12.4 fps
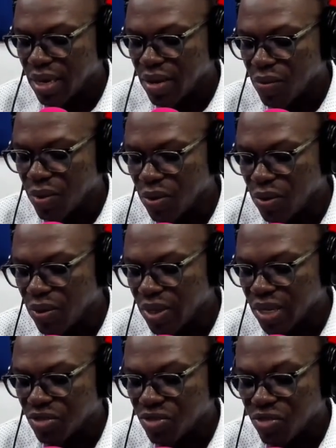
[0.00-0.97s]
We will
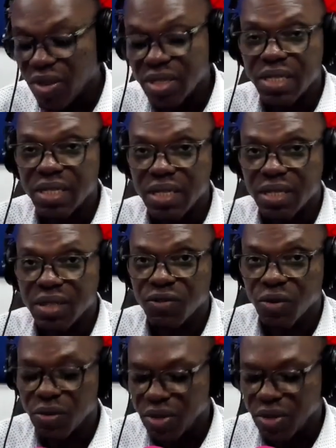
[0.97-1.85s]
look at strategies for